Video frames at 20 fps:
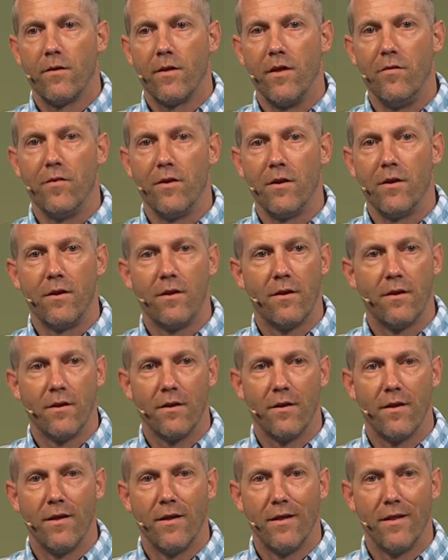Even
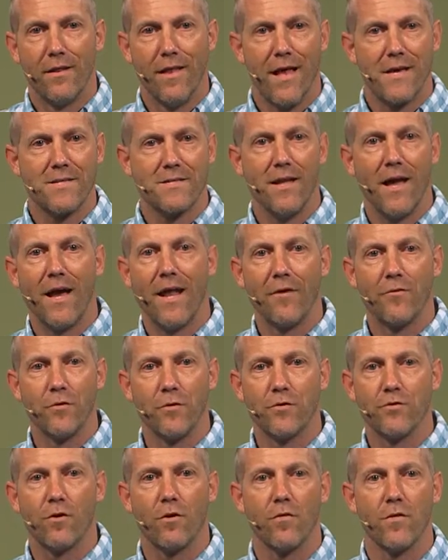last night after
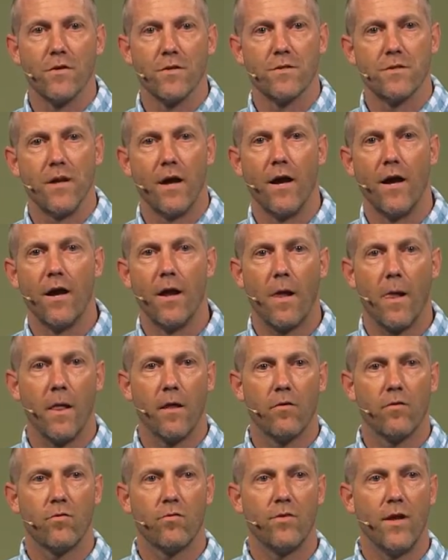the service, I
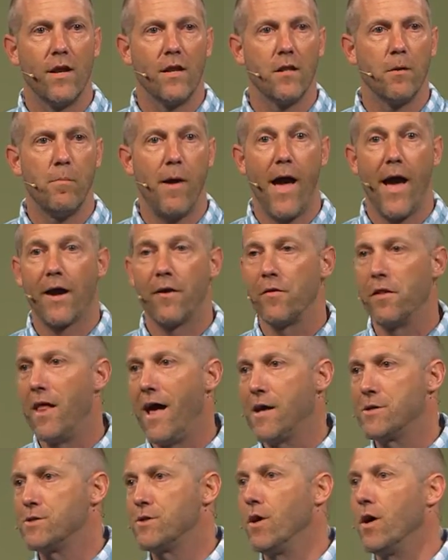was standing in the back of the
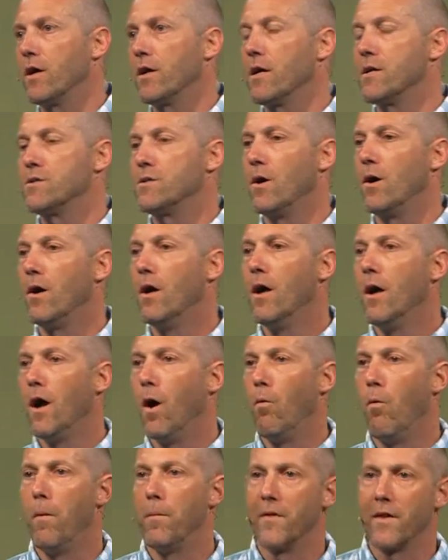last song and I saw
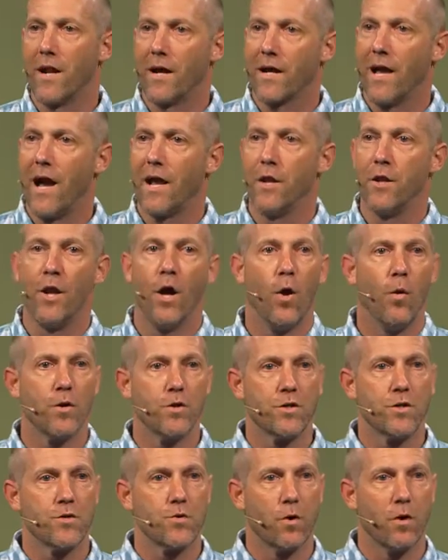a woman that I kind of know,
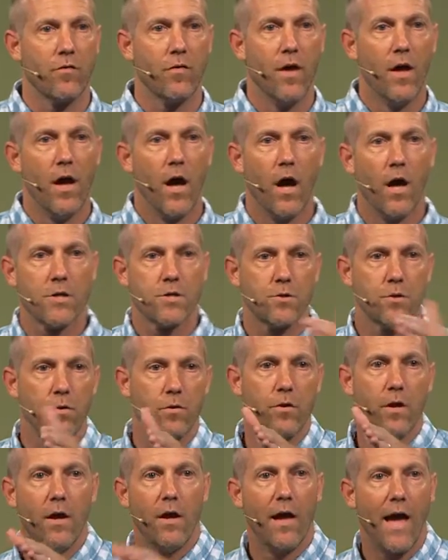and she sort of
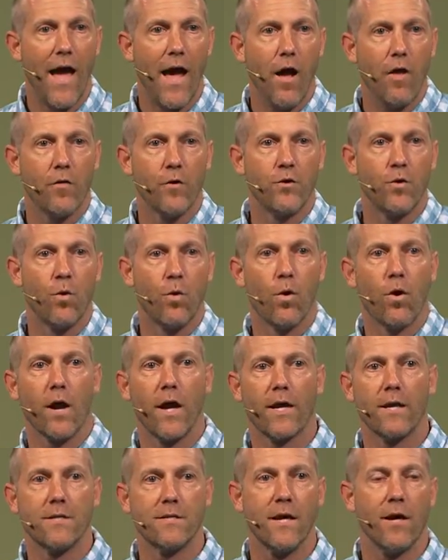hustled out the door.
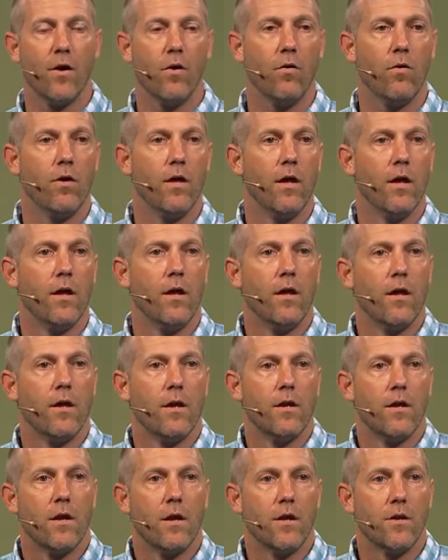I could tell
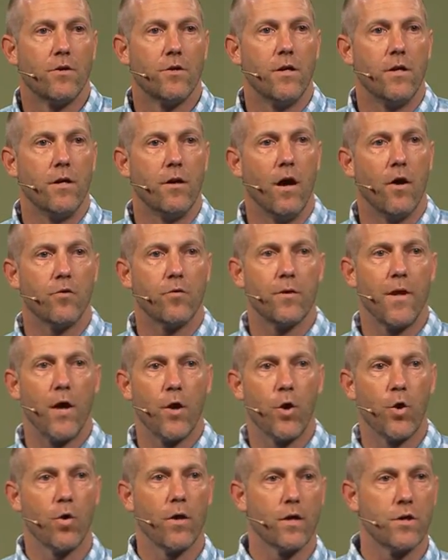she hustled
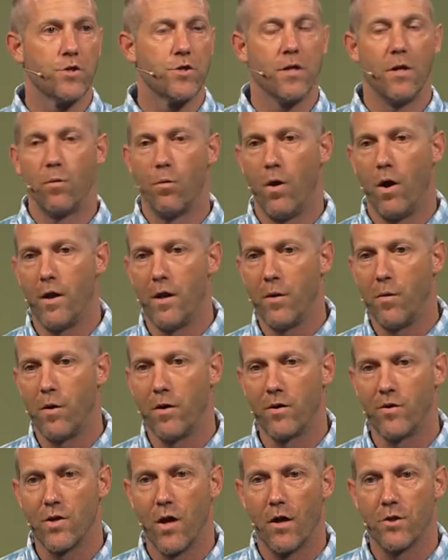out early because she didn't want
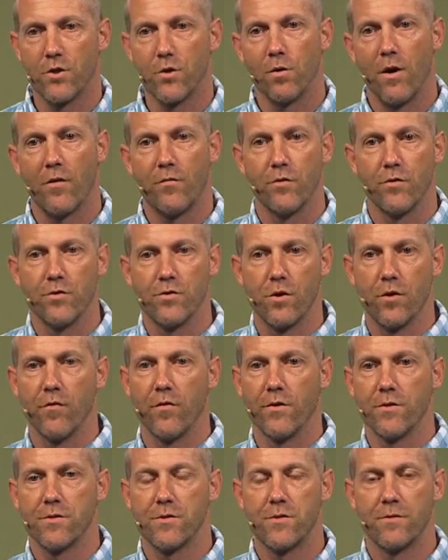anyone to talk to her after the
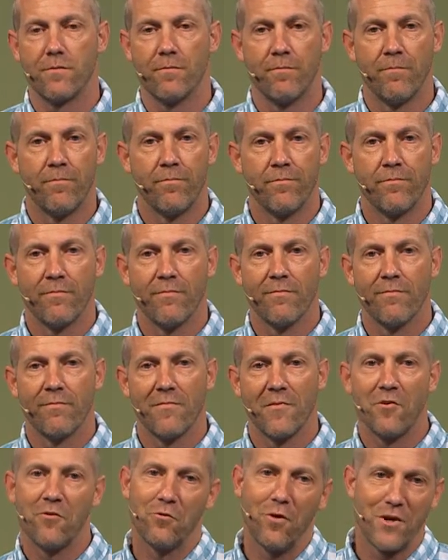service.
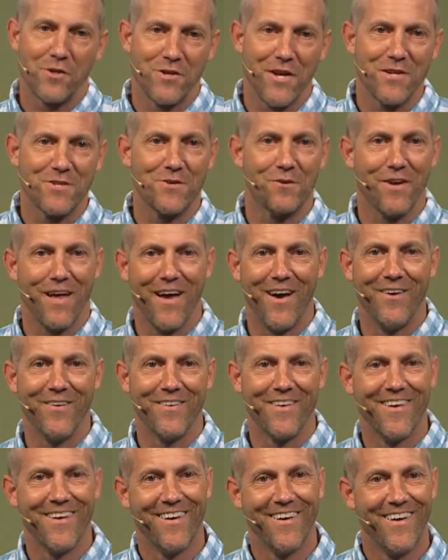So I chased her down.